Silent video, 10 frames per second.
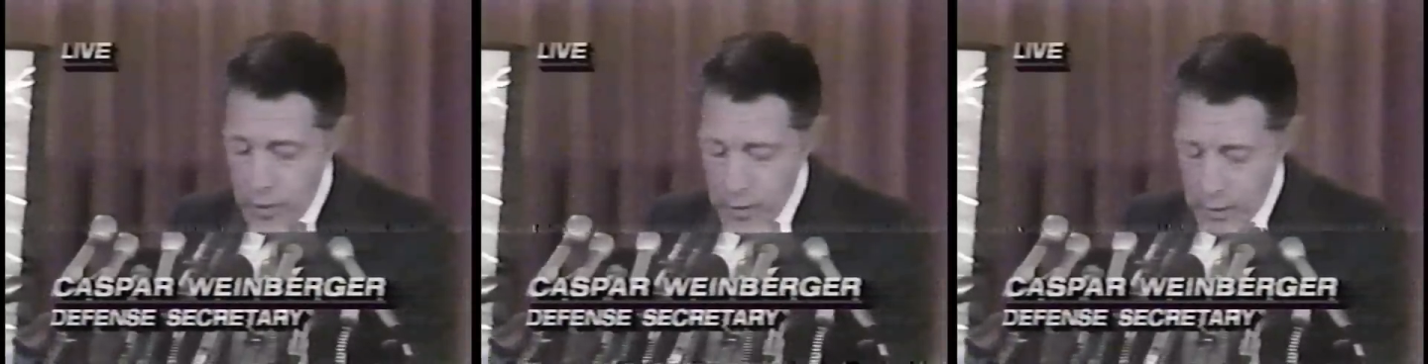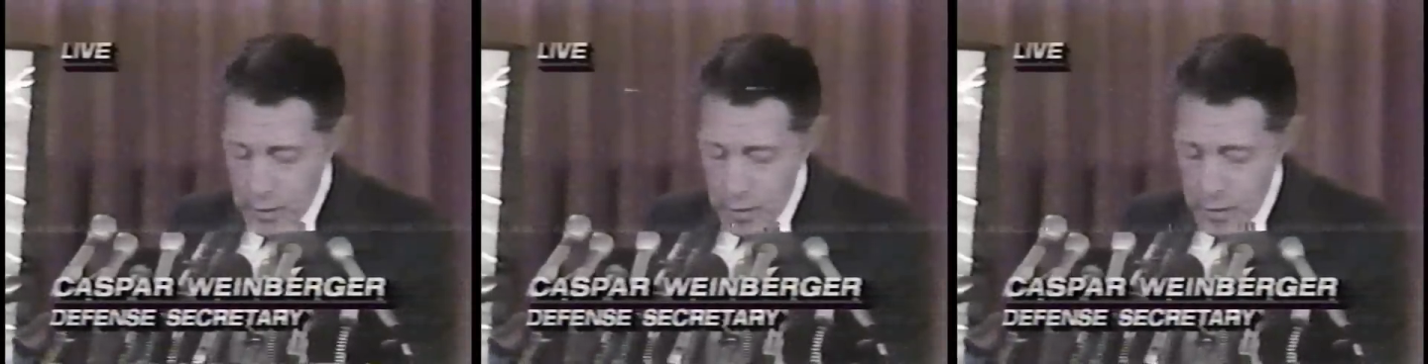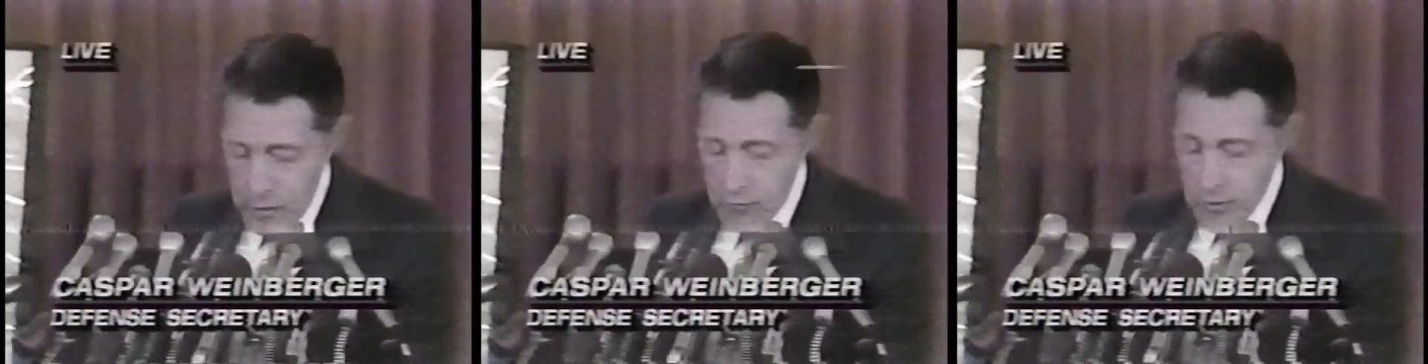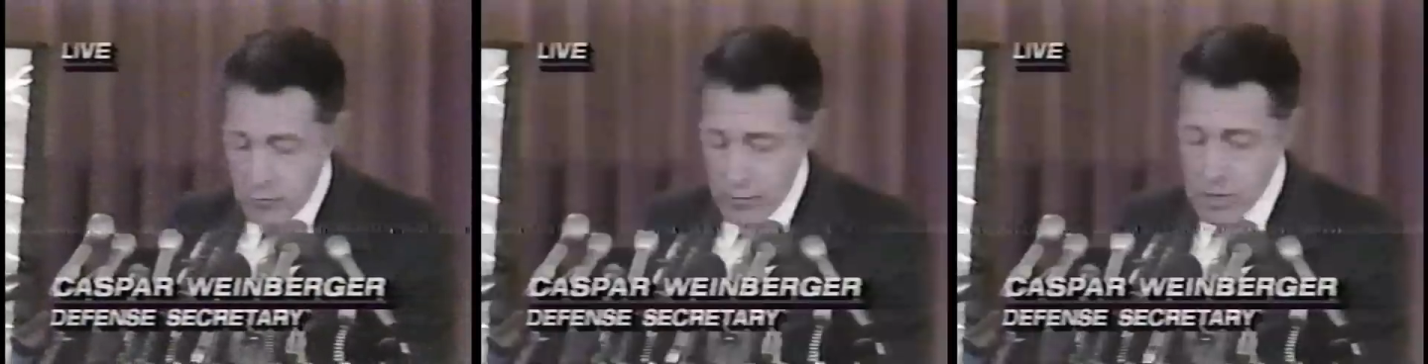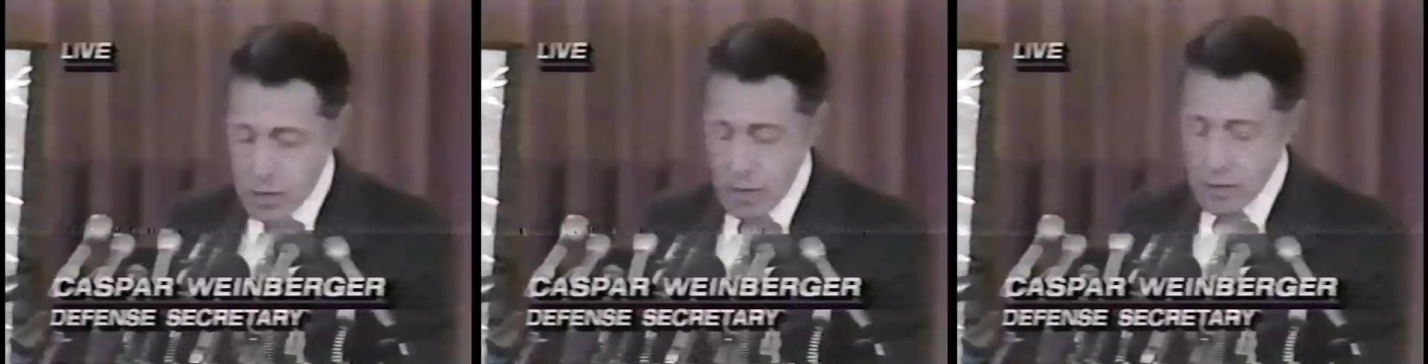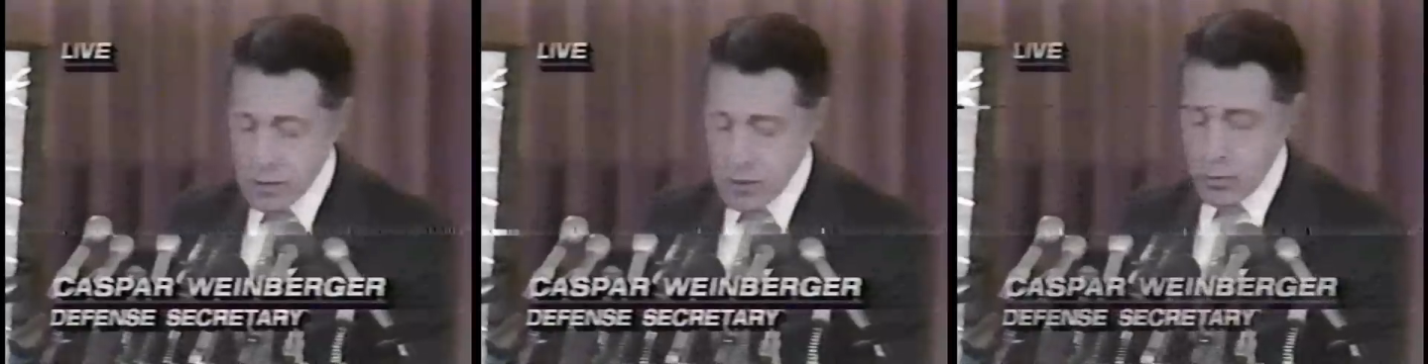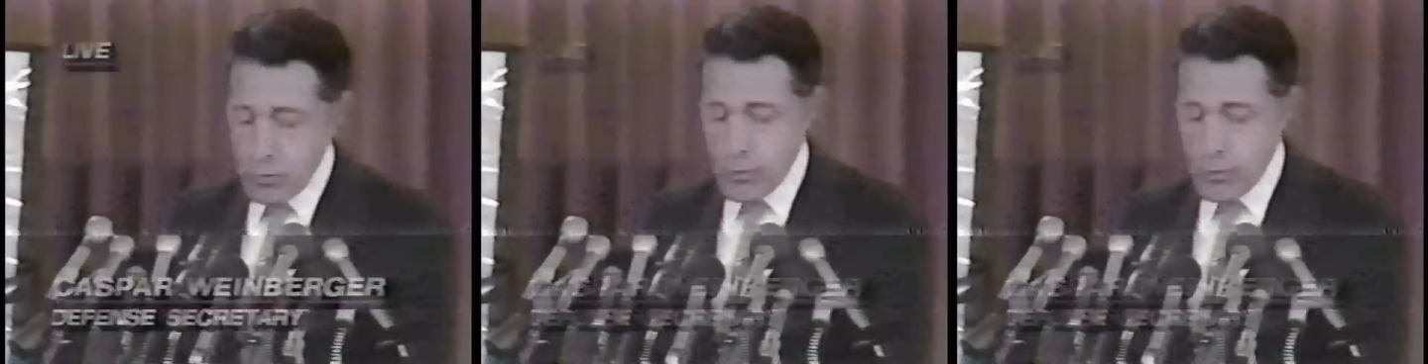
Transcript: and if the investigation so